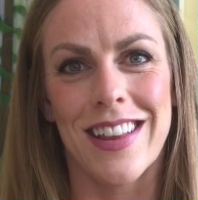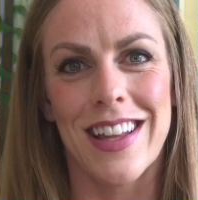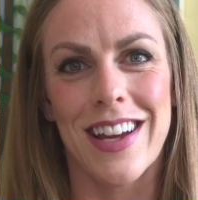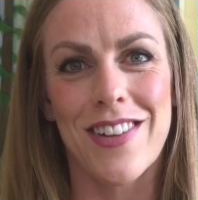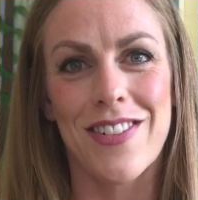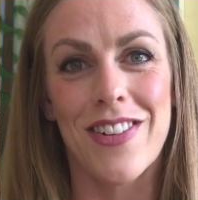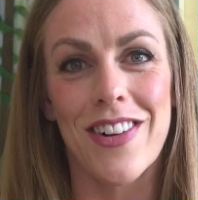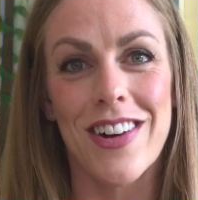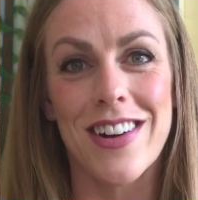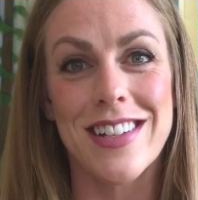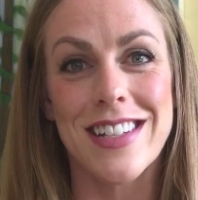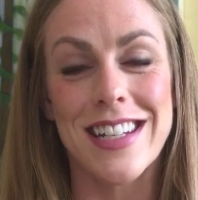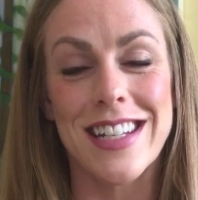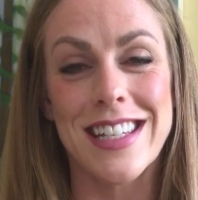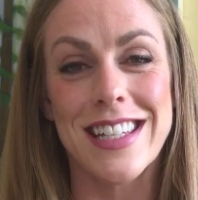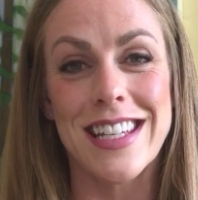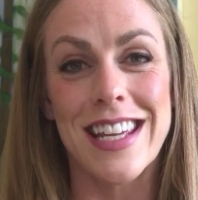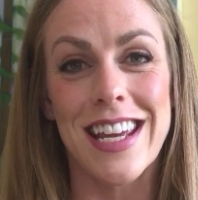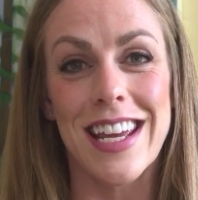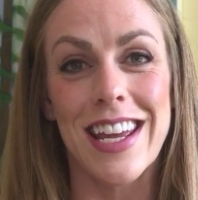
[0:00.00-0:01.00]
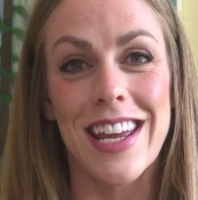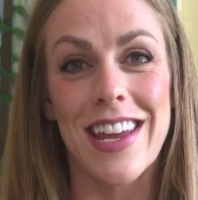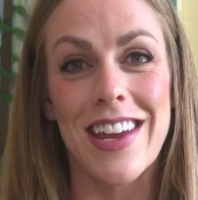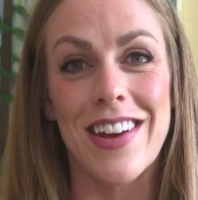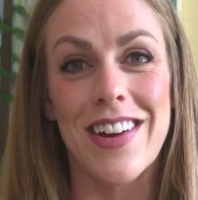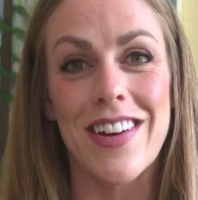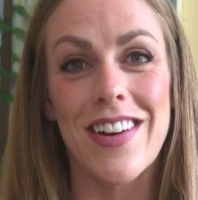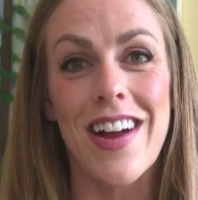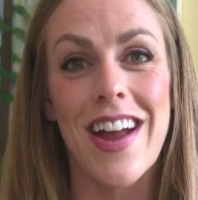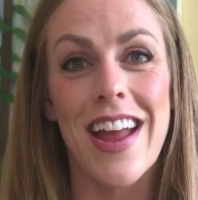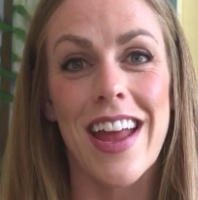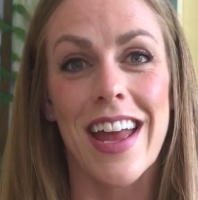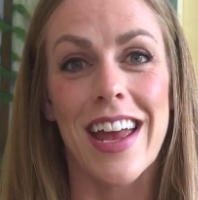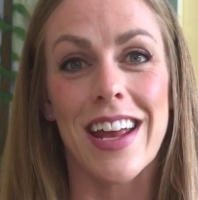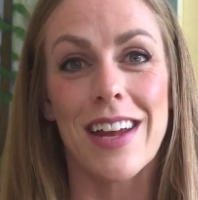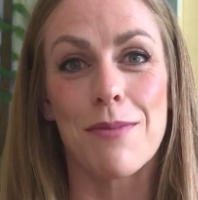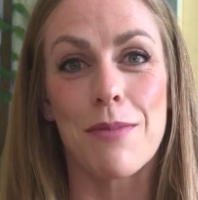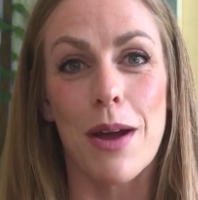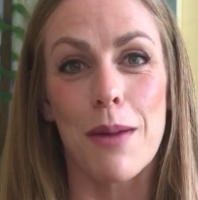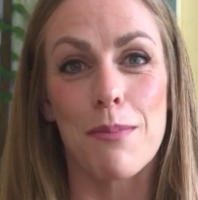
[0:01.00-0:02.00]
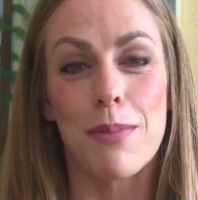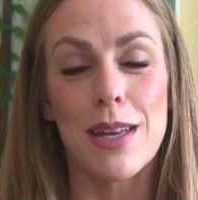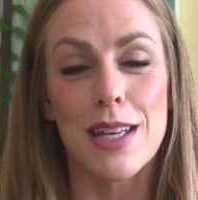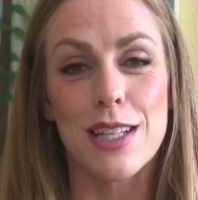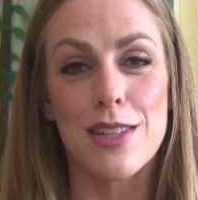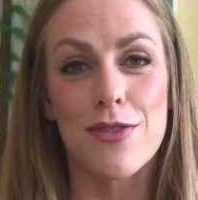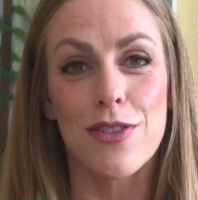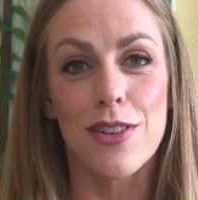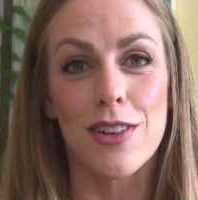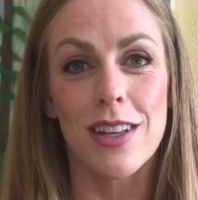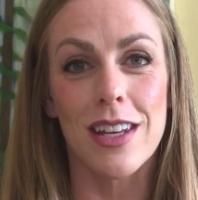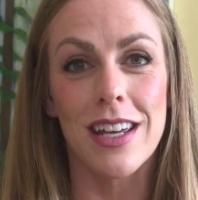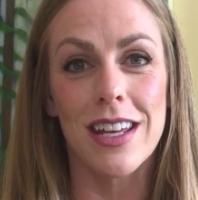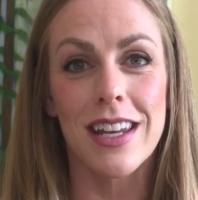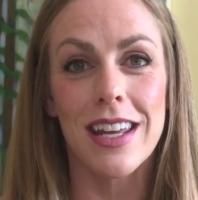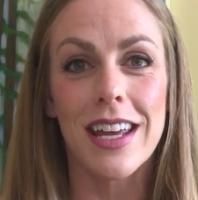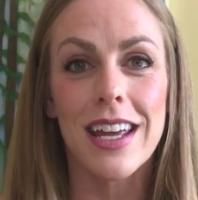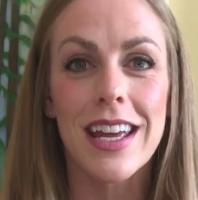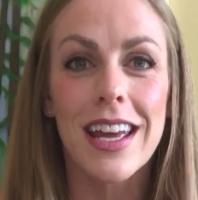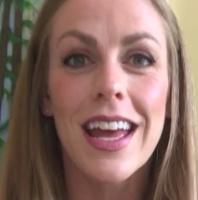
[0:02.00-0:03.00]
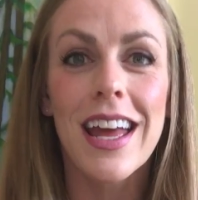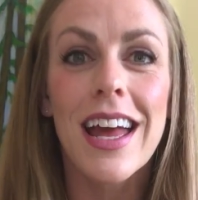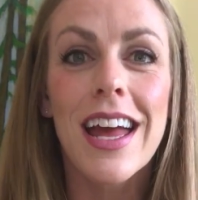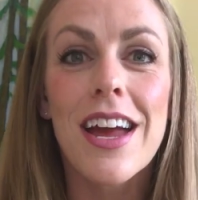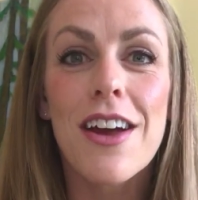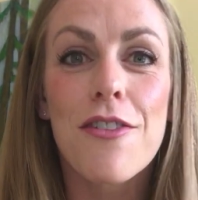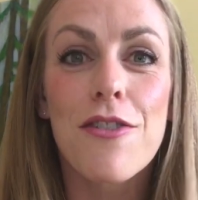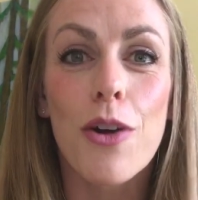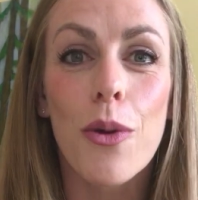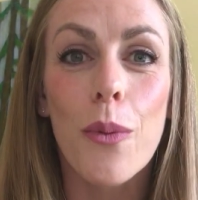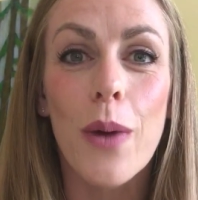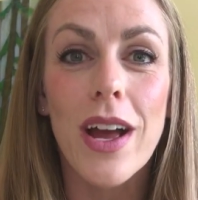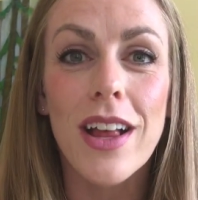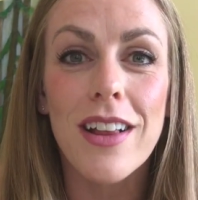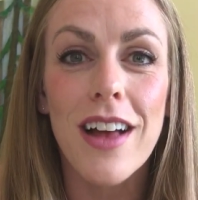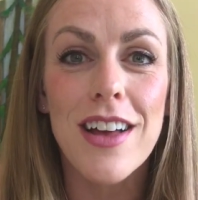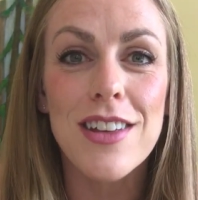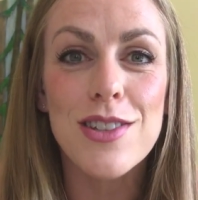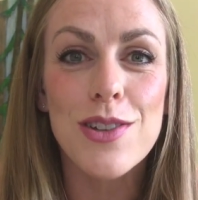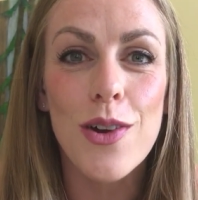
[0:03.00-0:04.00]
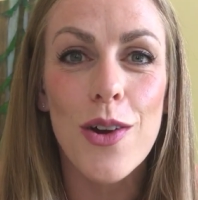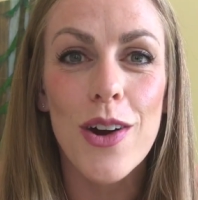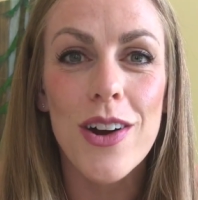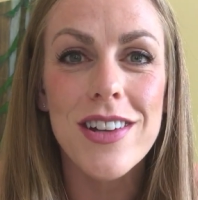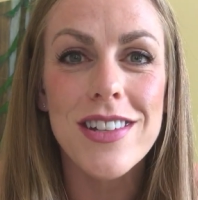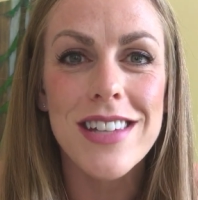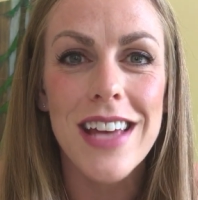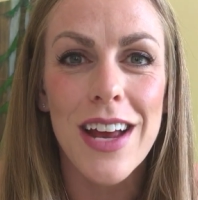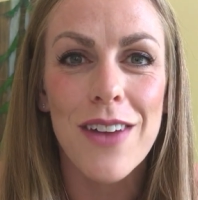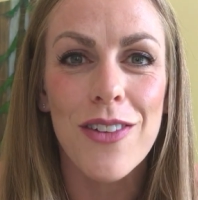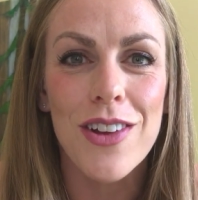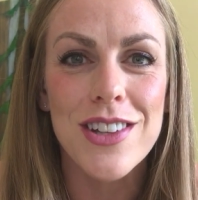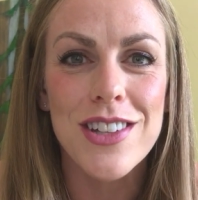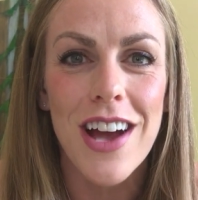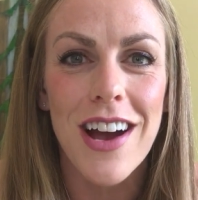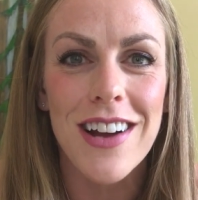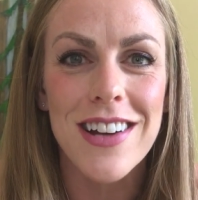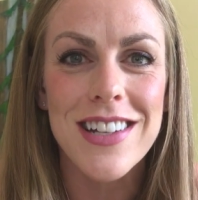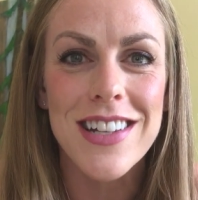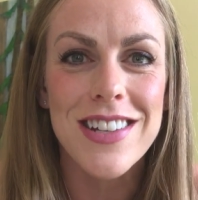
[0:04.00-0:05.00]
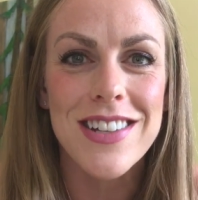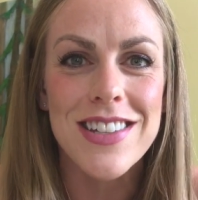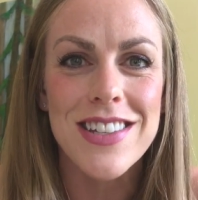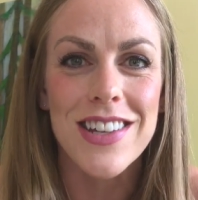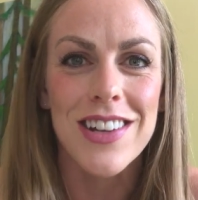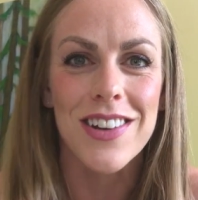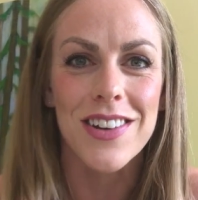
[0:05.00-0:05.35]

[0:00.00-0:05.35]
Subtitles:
look forward to seeing you in my peaceful eating for weight loss course, and we'll talk to you soon.